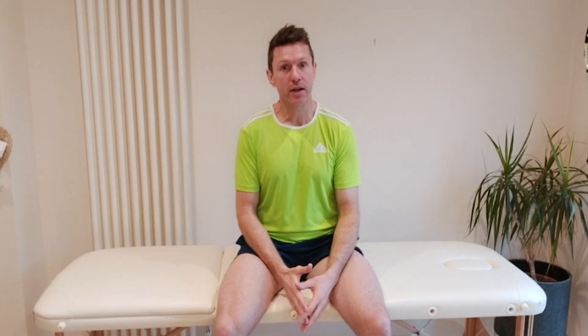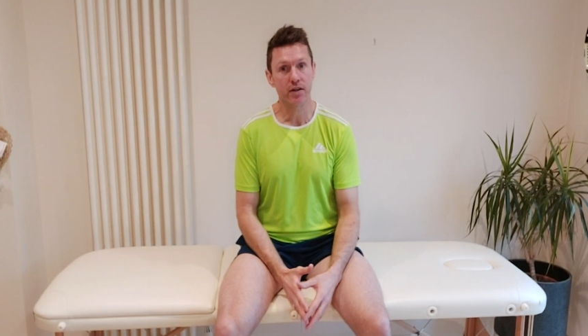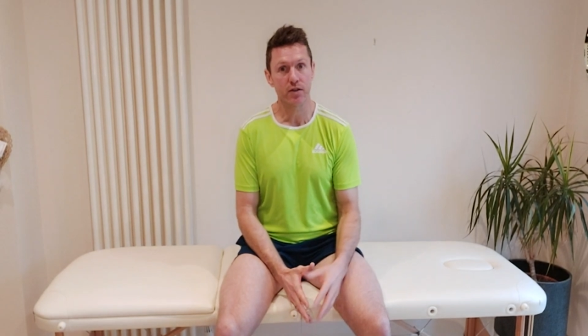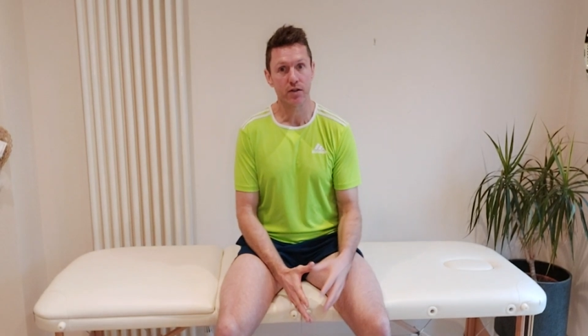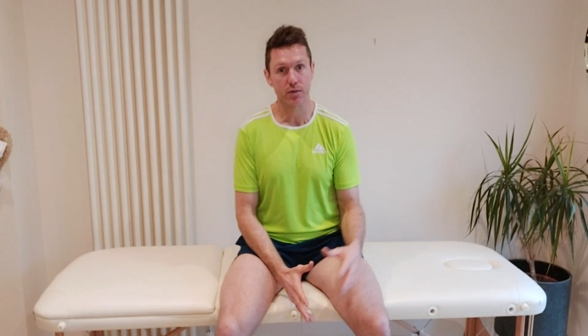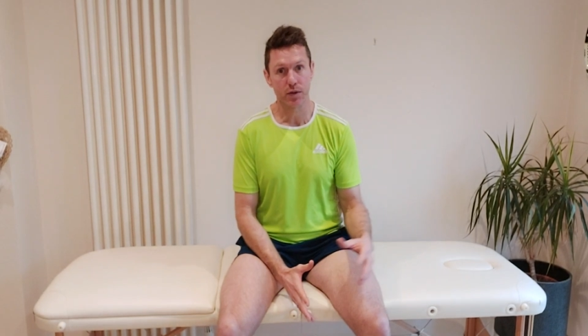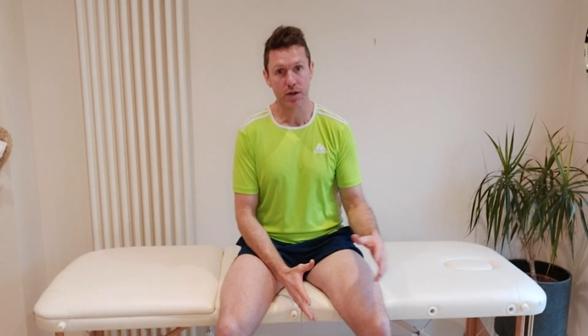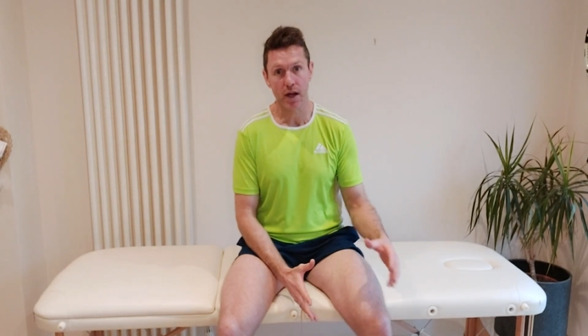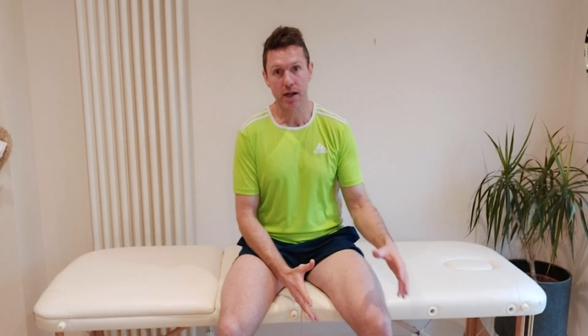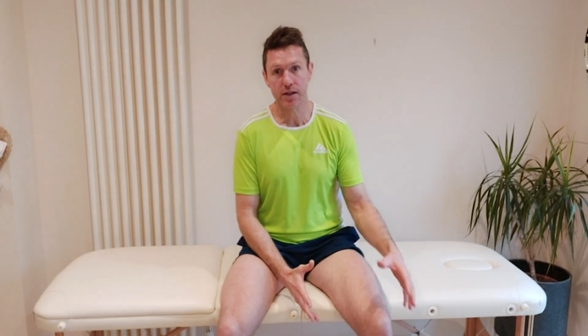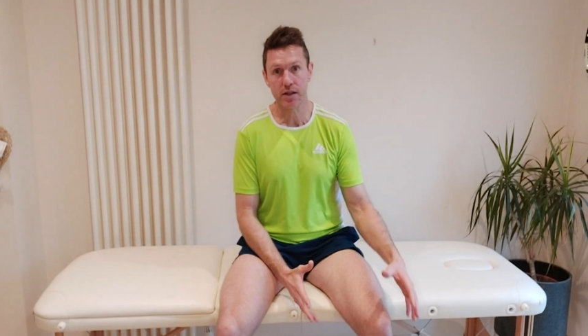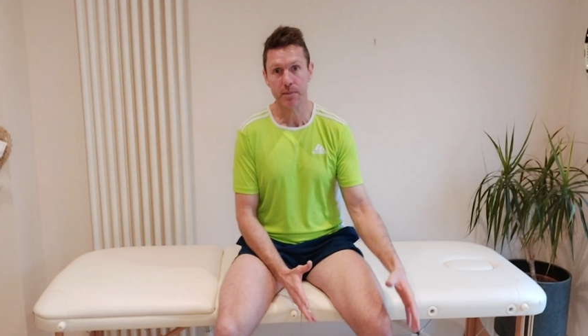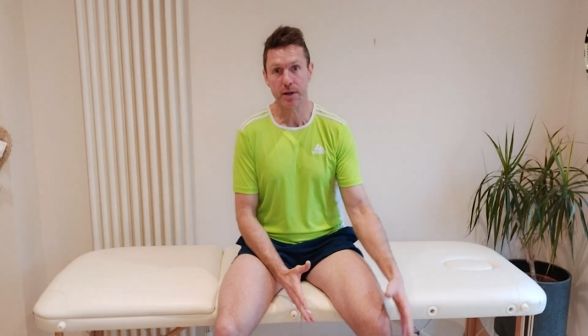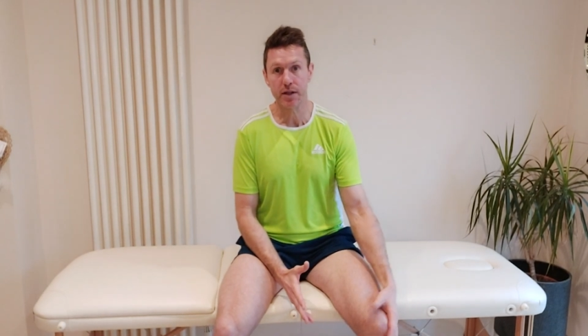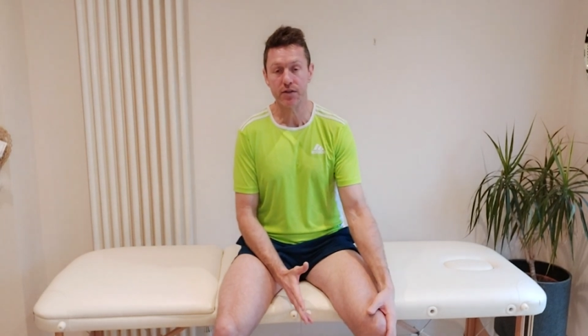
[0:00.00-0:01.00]
patients with
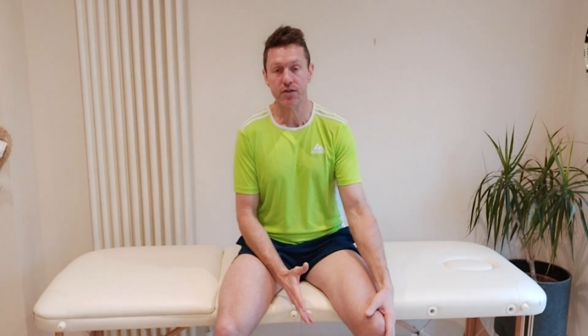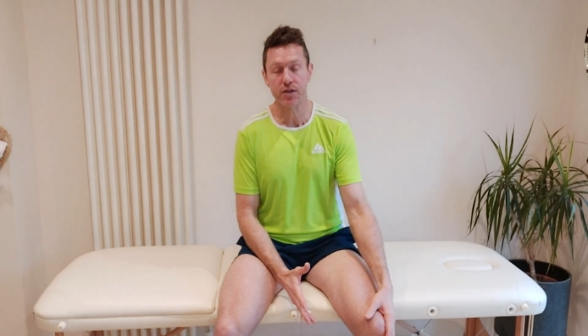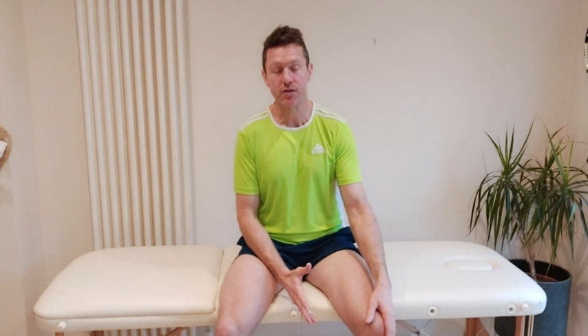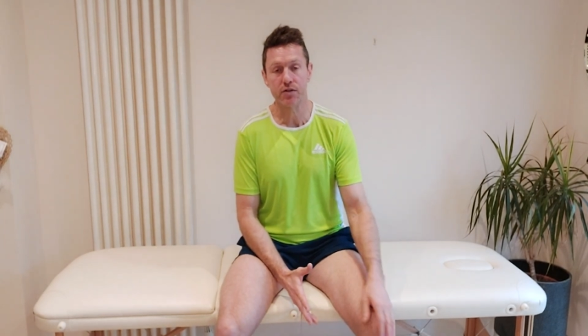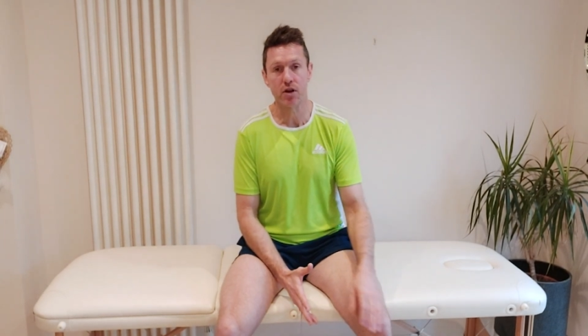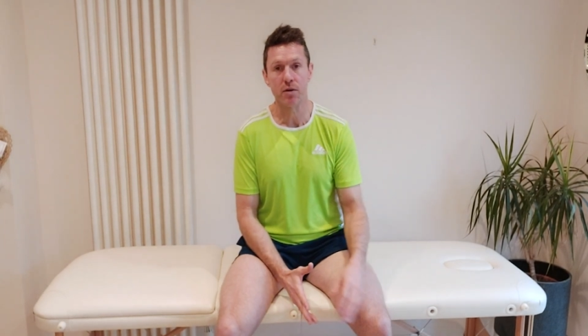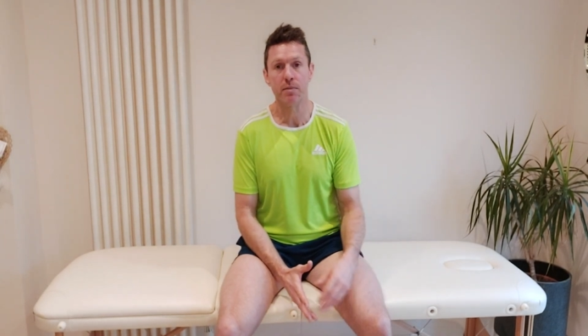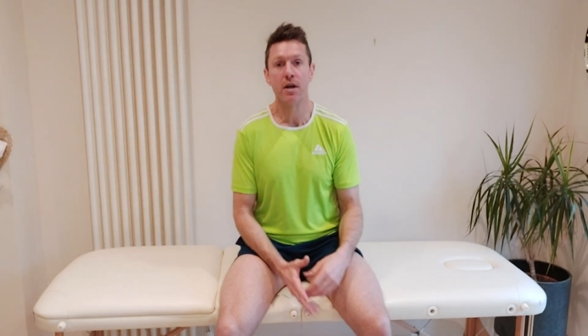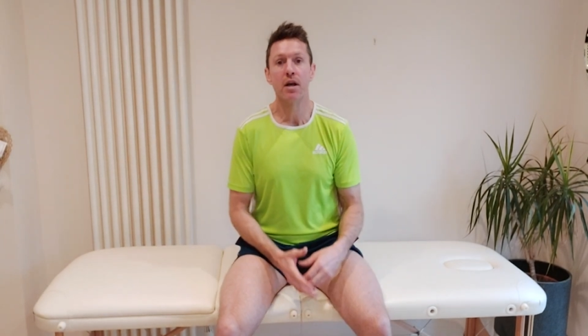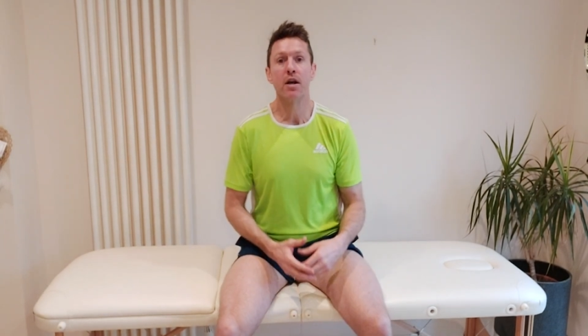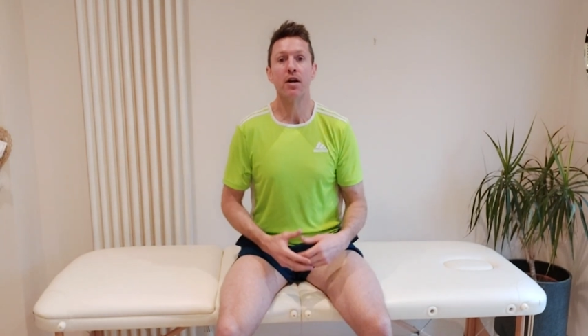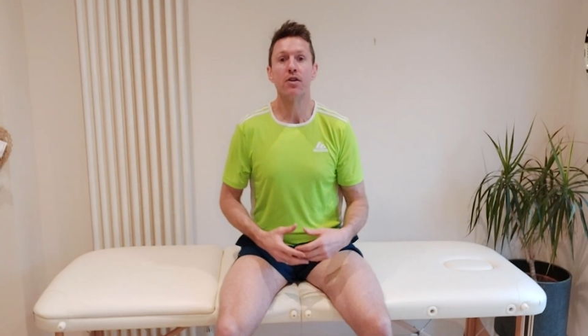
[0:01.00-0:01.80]
ITB syndrome